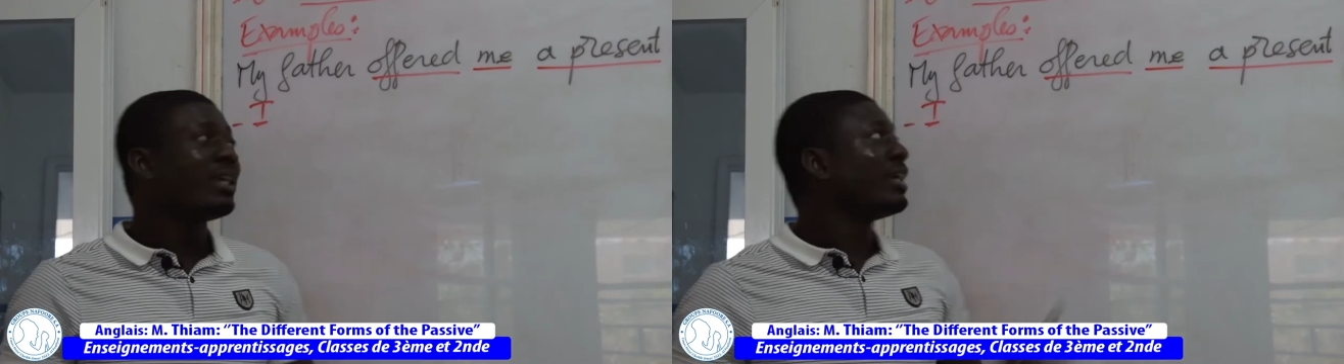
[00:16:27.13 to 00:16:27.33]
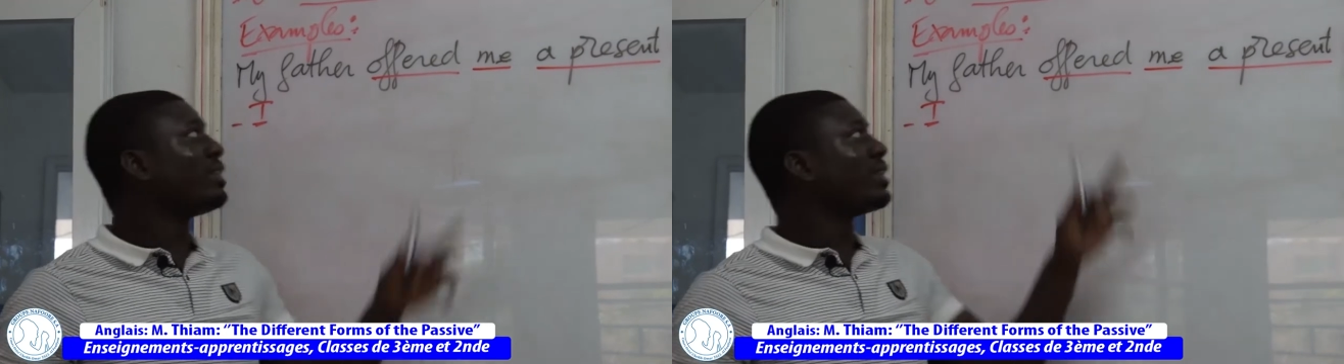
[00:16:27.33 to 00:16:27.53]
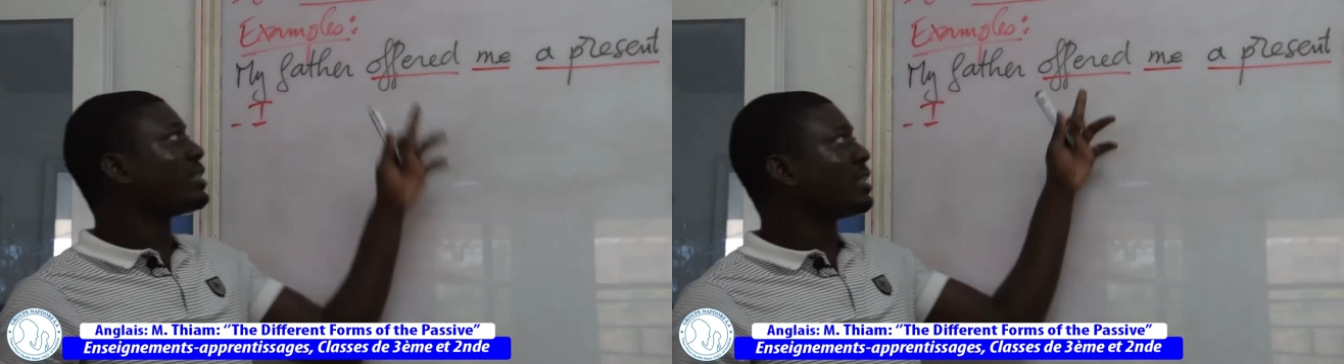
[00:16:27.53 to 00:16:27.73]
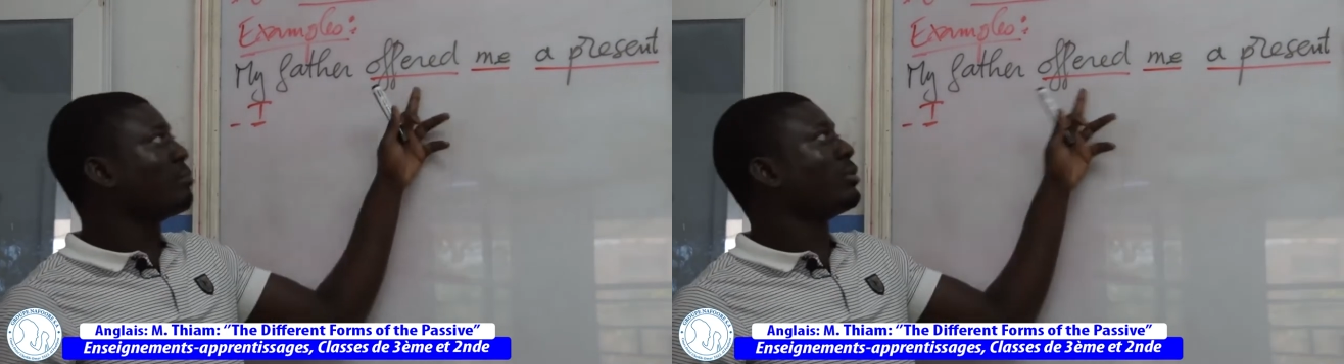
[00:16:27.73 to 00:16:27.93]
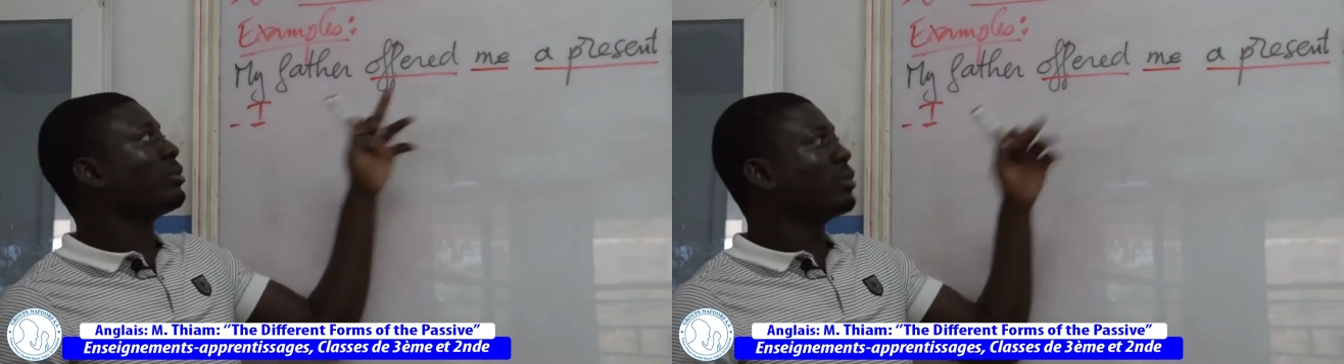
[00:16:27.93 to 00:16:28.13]
in the
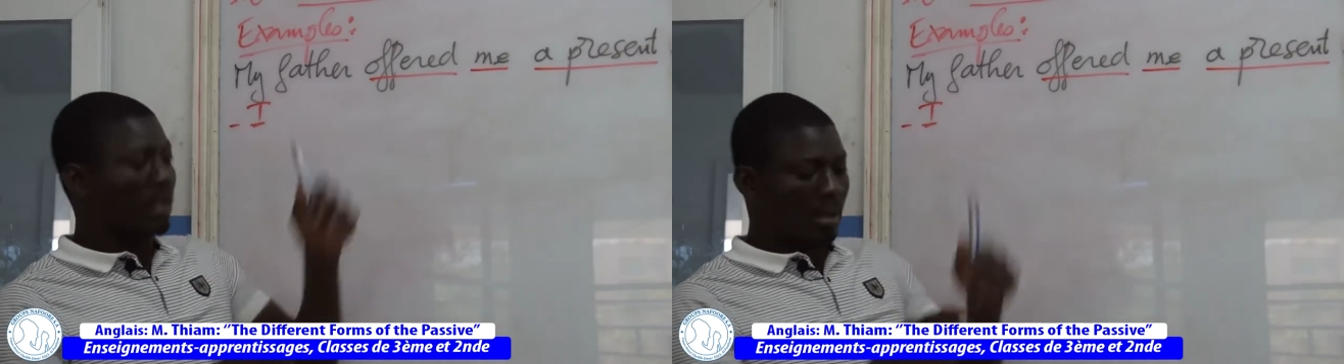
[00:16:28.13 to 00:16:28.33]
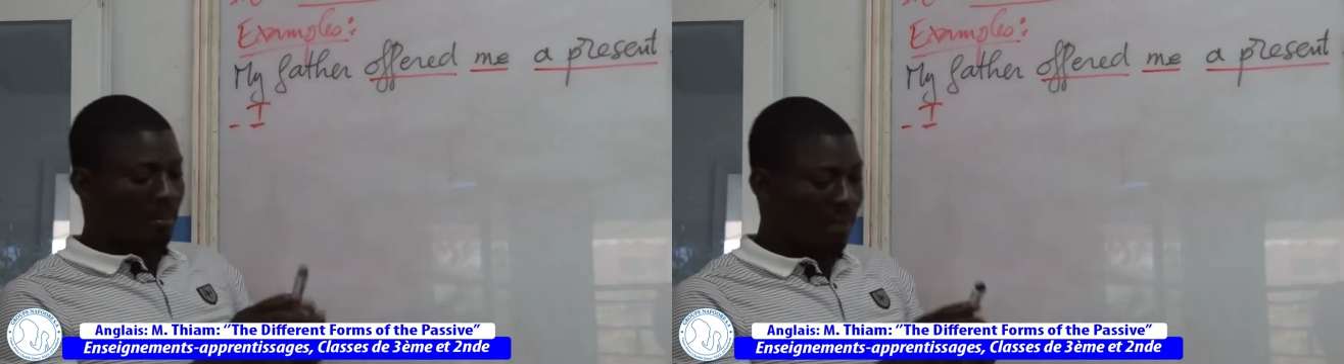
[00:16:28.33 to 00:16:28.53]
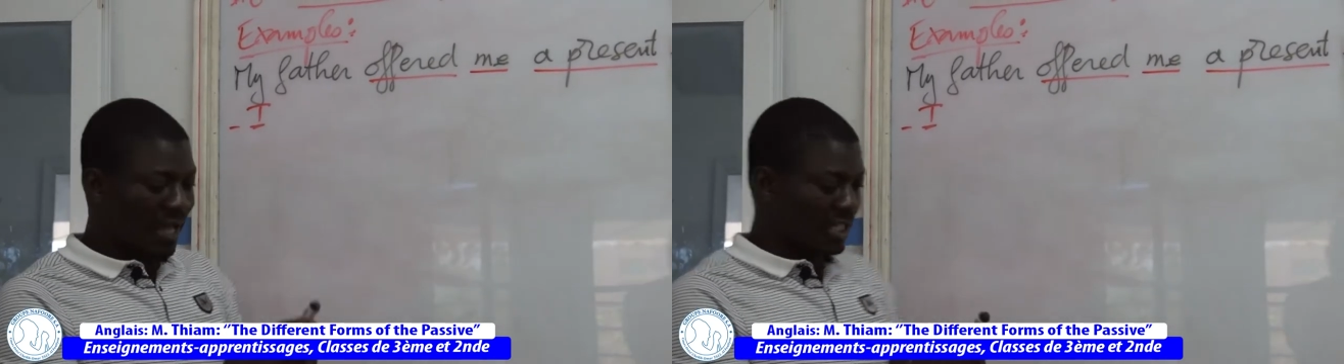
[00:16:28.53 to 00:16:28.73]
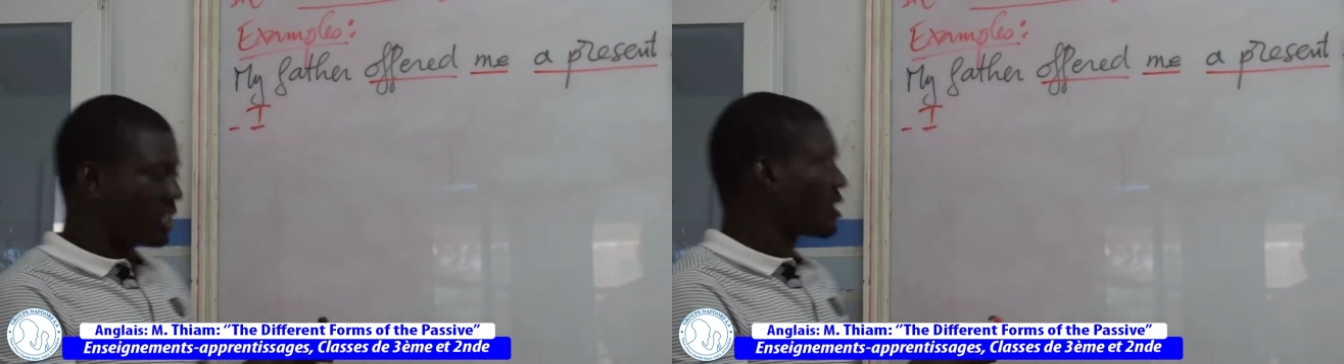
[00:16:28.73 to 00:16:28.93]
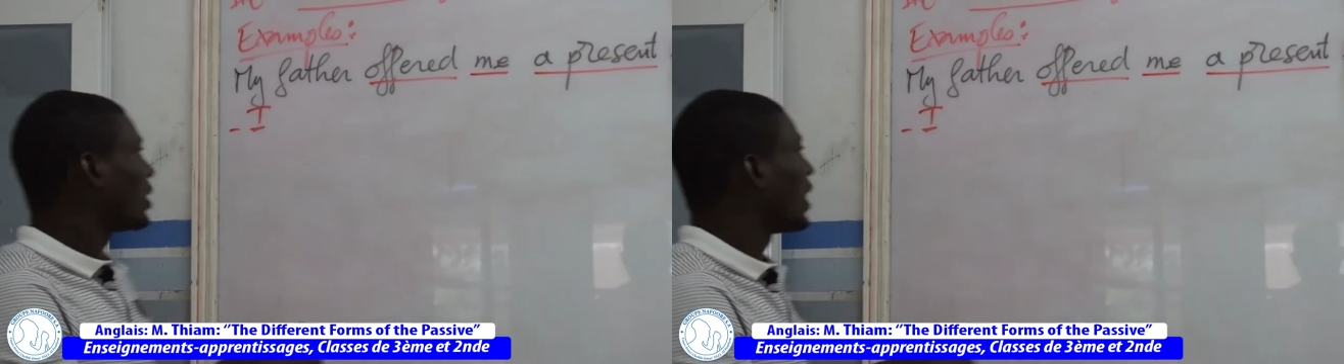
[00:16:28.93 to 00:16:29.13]
simple
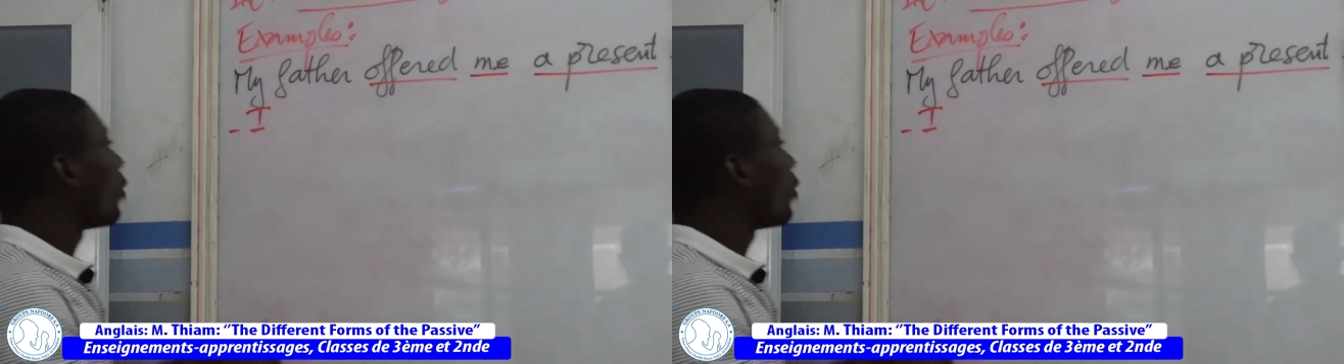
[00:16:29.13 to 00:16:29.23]
past. Now